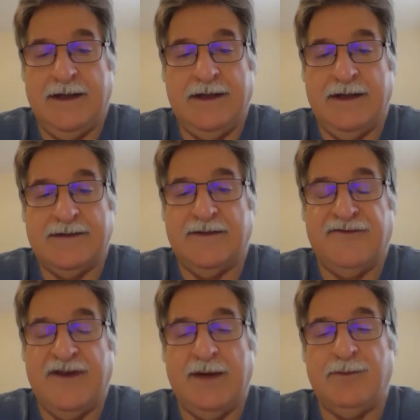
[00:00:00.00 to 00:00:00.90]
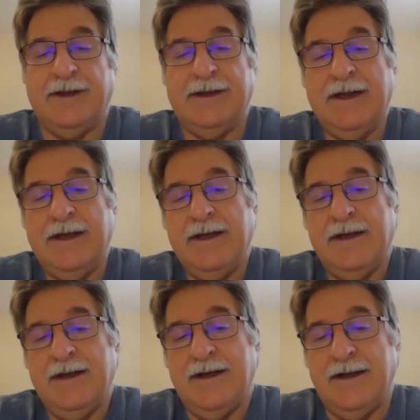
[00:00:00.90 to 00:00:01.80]
as a family.
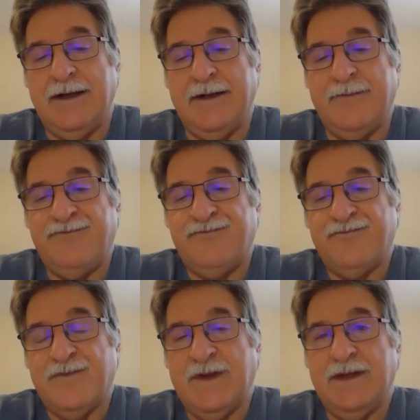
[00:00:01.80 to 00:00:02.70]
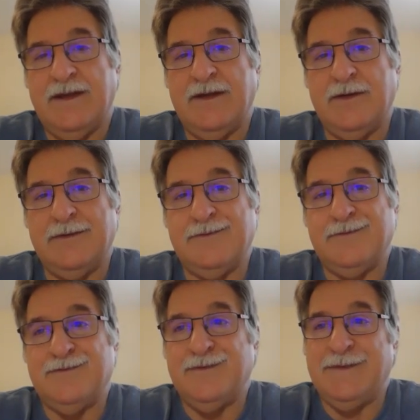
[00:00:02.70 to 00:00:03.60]
Um,
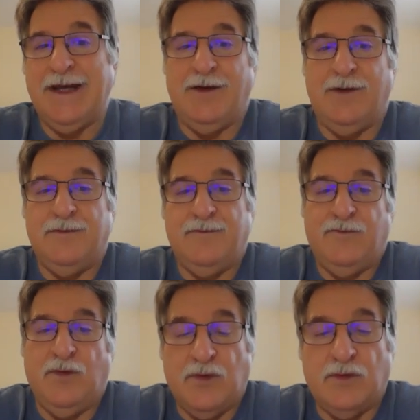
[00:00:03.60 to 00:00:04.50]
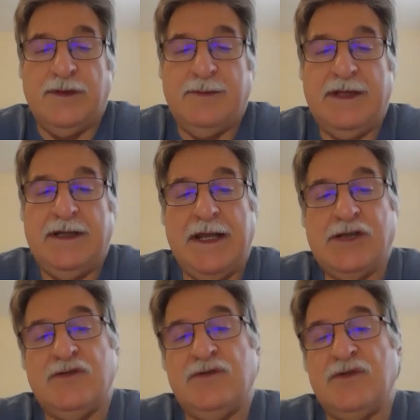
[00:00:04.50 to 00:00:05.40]
Now, with early
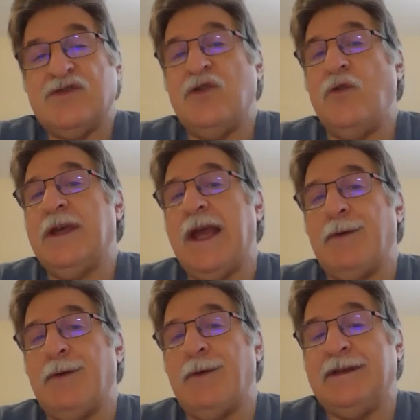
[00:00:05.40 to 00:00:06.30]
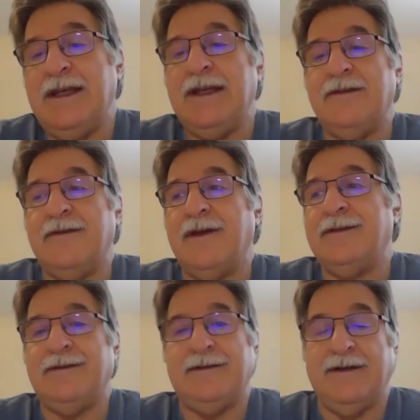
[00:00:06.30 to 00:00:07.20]
mediation, there's no guarantee
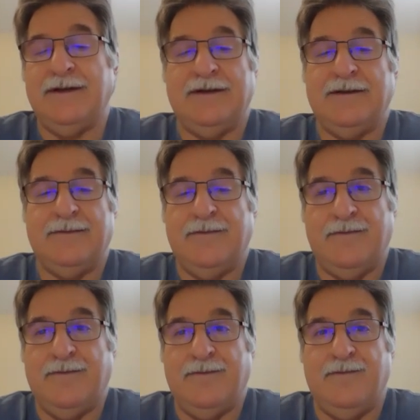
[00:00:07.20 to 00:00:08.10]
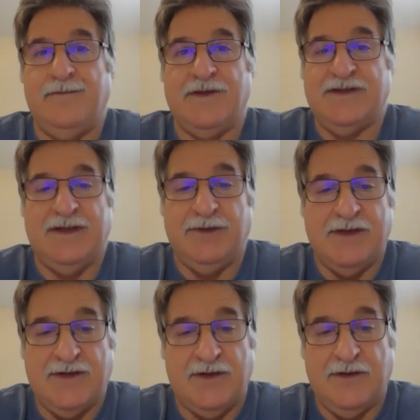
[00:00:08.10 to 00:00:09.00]
that the
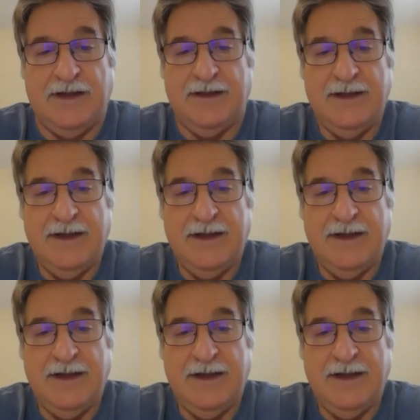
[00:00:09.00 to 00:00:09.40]
siblings are going to